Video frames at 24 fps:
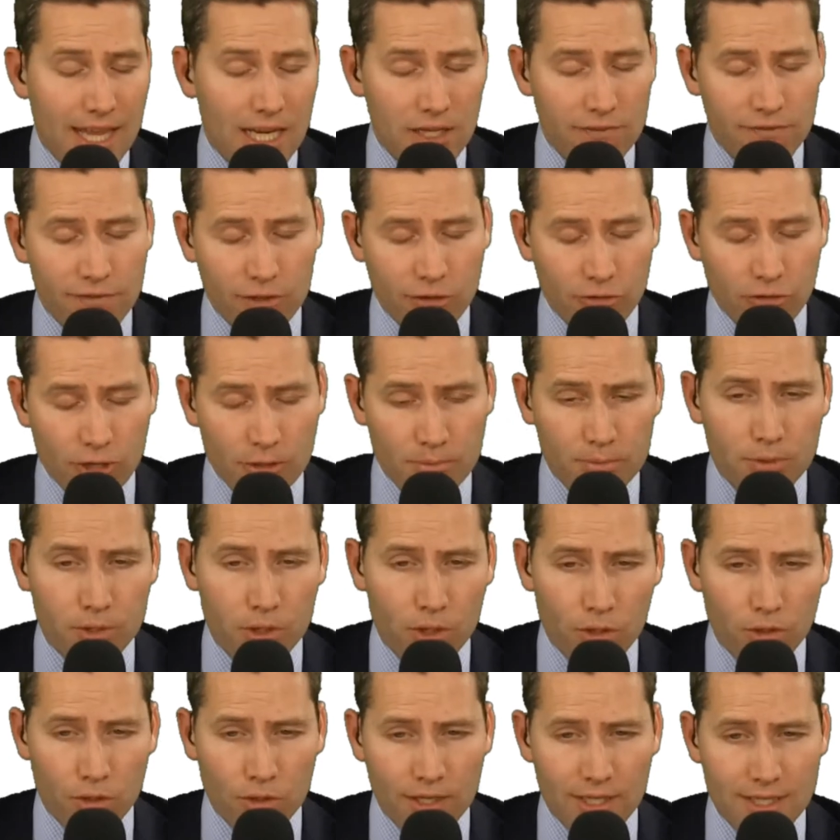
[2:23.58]
and if you were
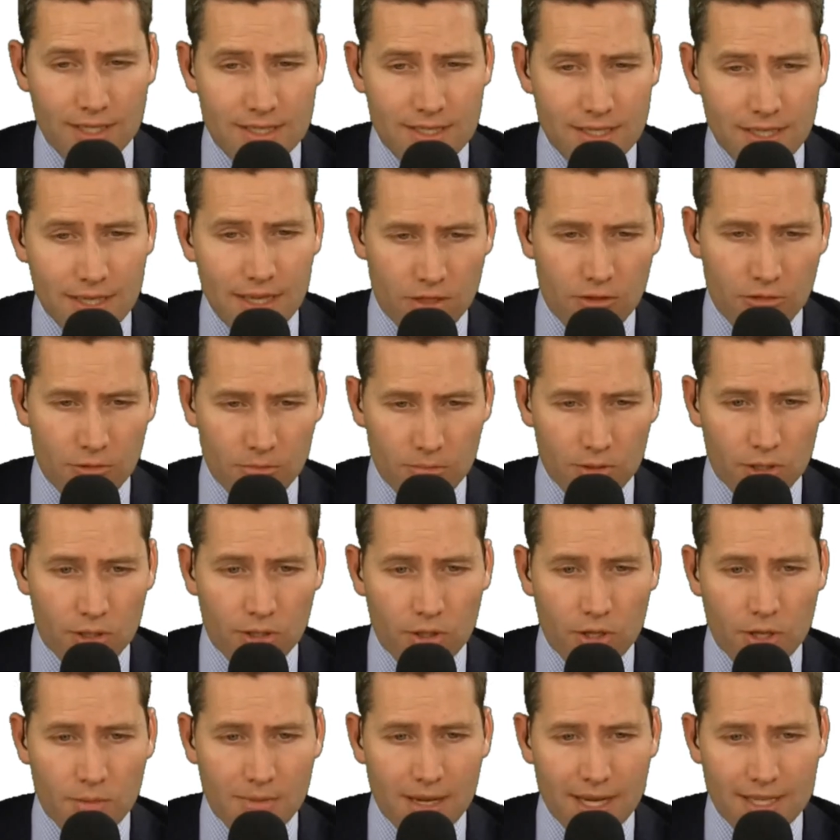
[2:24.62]
employed, your
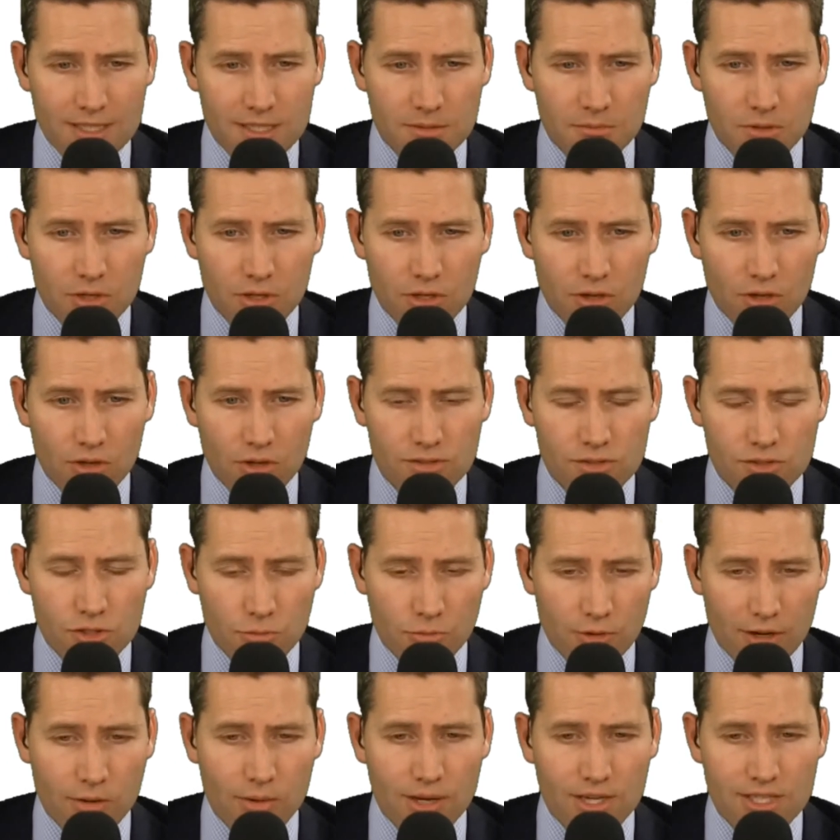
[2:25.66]
employer made some
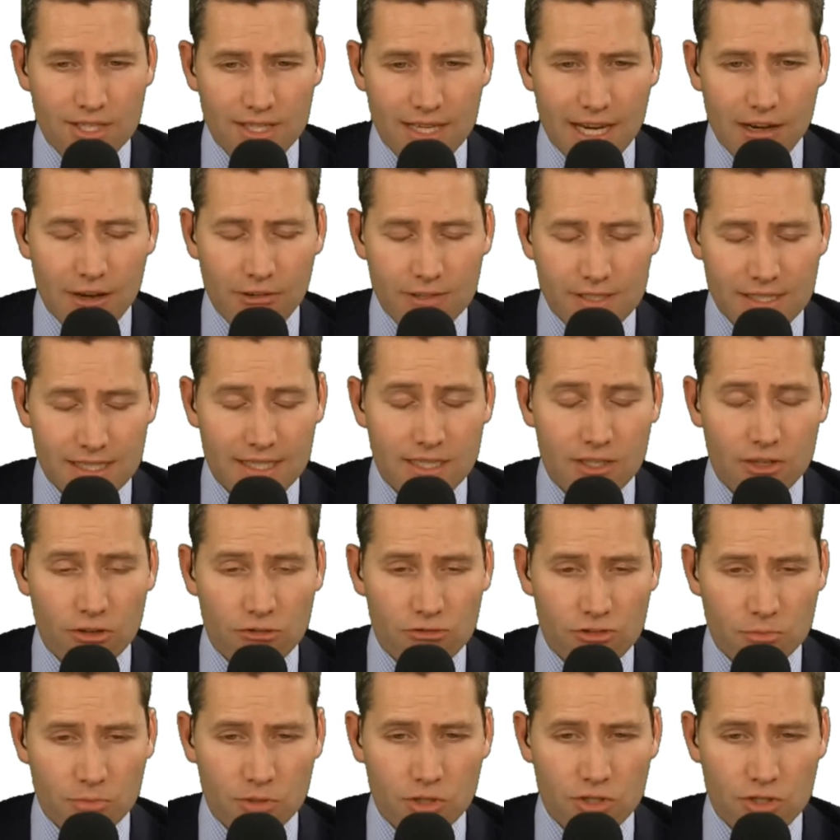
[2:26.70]
superannuation guarantee
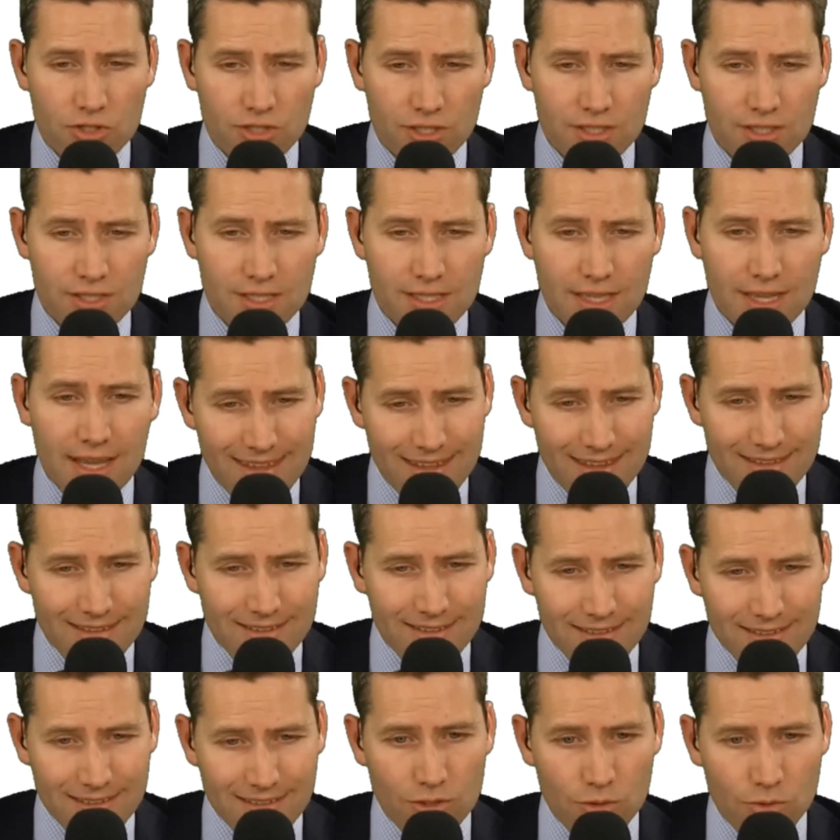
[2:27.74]
contributions,
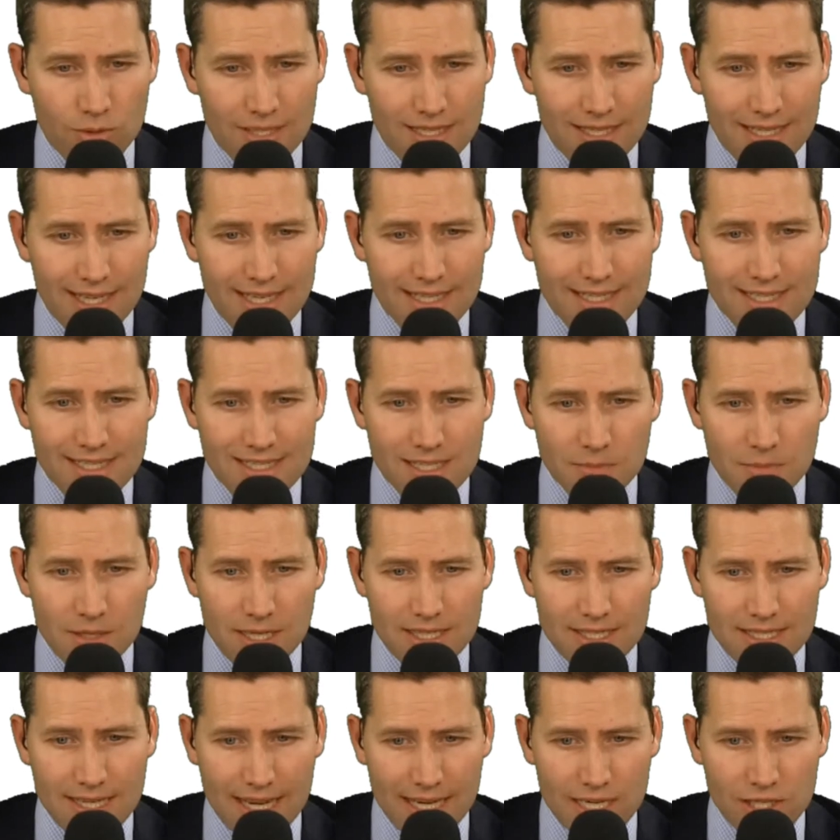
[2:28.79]
then you would need to submit
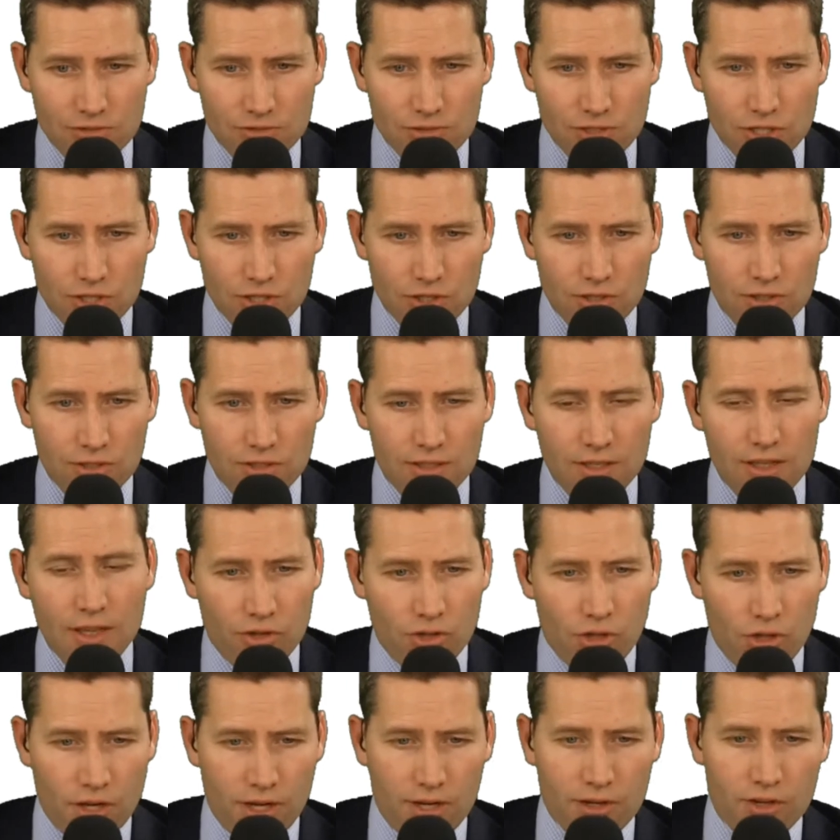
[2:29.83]
your tax return,
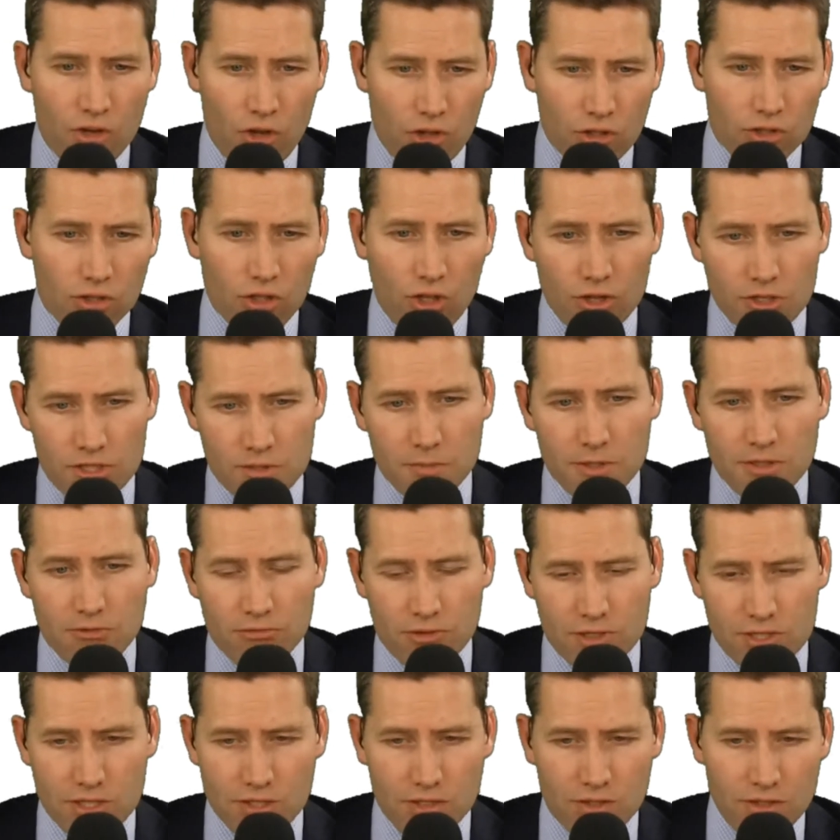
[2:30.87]
not a non-lodgement
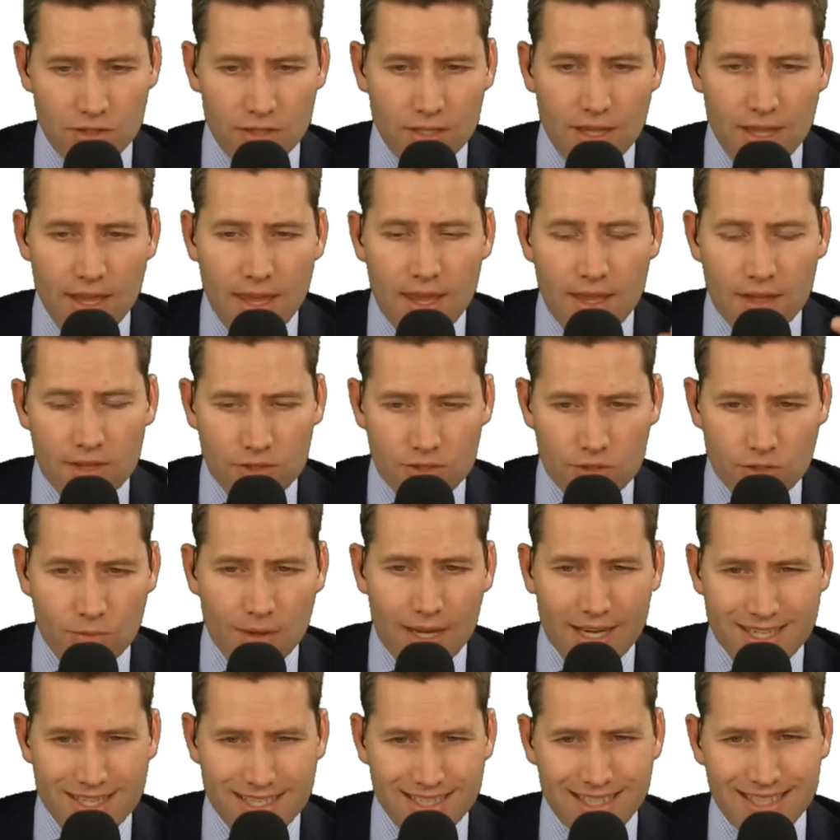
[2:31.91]
return, to
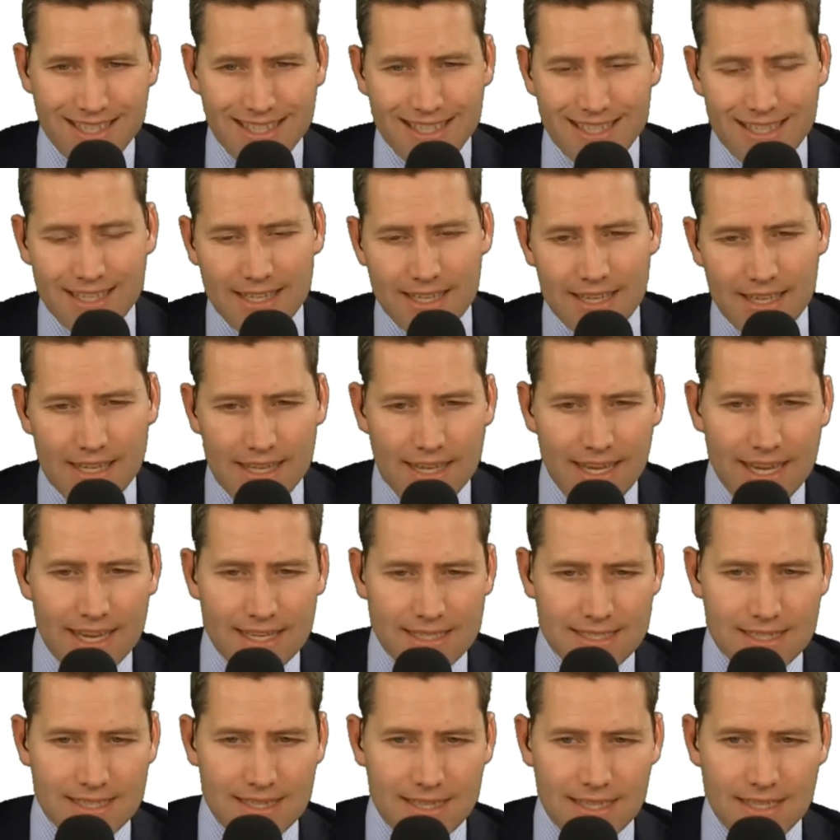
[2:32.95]
actually
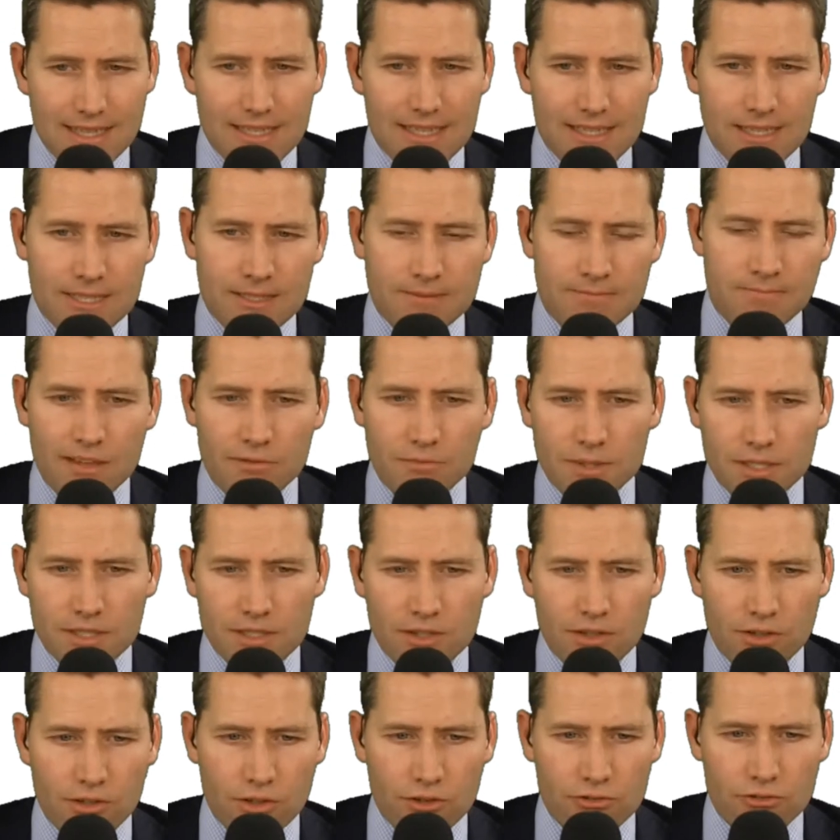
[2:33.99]
get the government
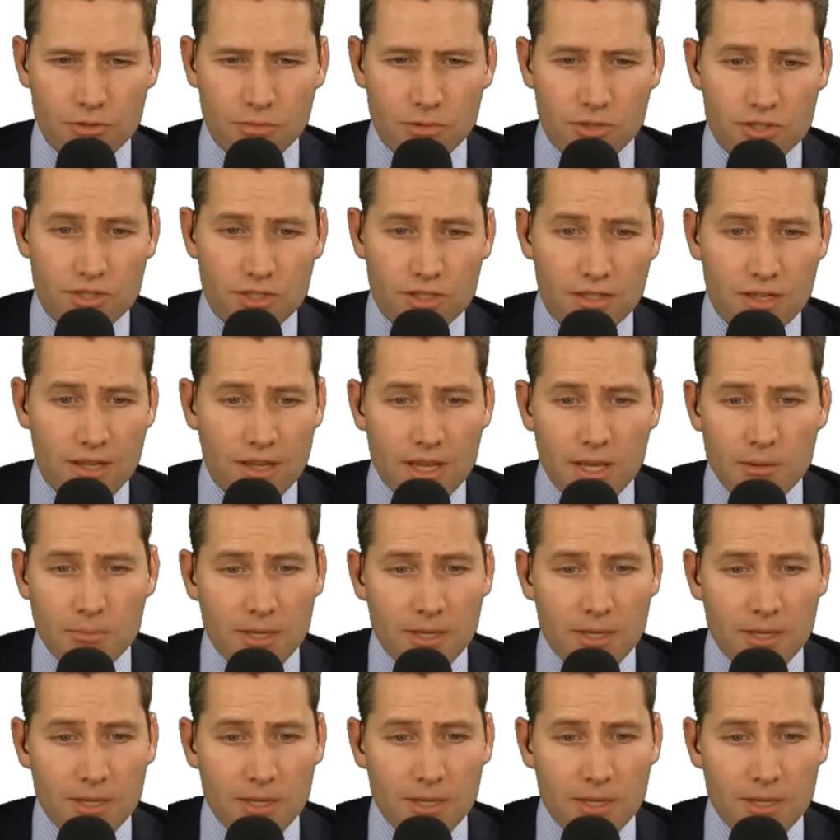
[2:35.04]
co-contribution.